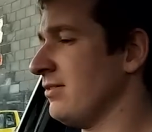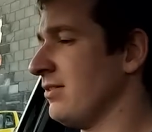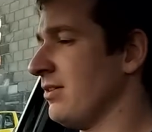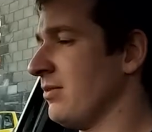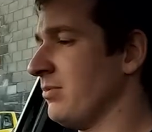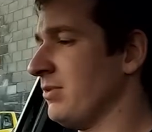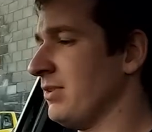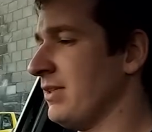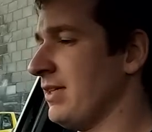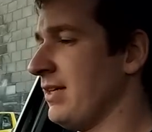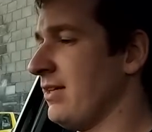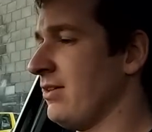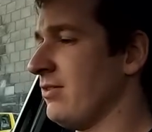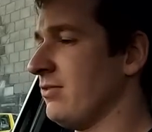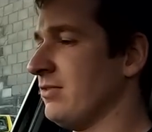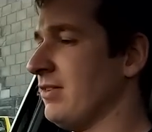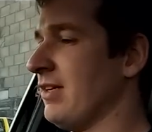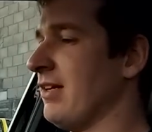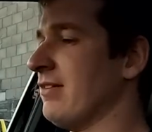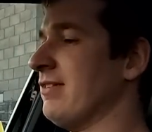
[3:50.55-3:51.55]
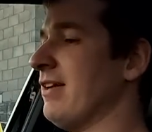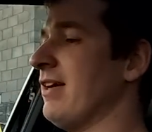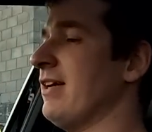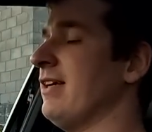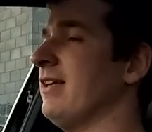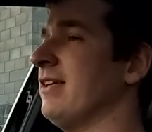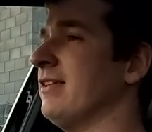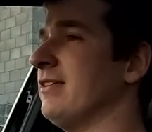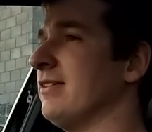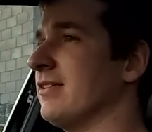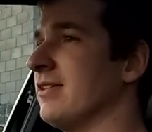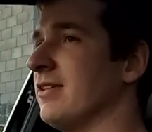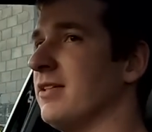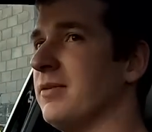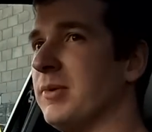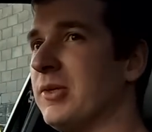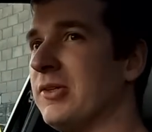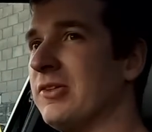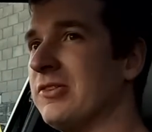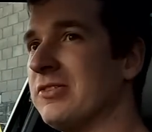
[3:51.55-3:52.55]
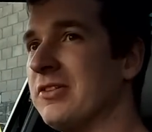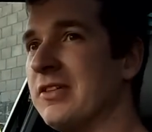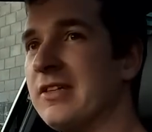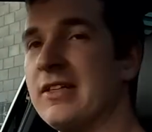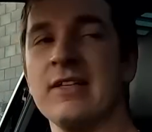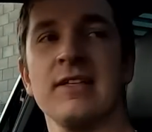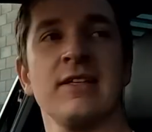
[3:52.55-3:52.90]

stop-start off, because that's how you kill turbos.